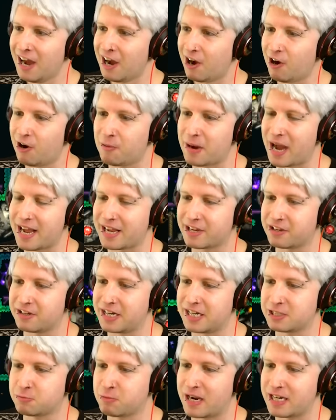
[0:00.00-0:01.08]
Oh my
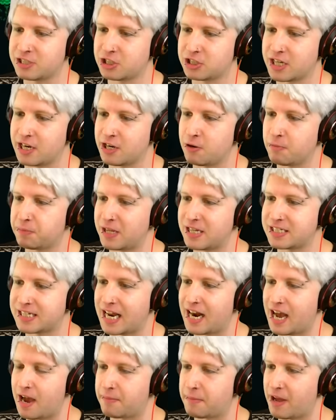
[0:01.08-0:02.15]
goodness gracious. Can you please get
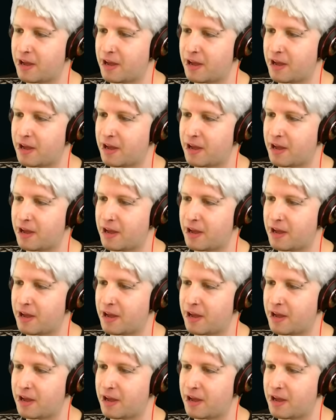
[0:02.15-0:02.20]
out of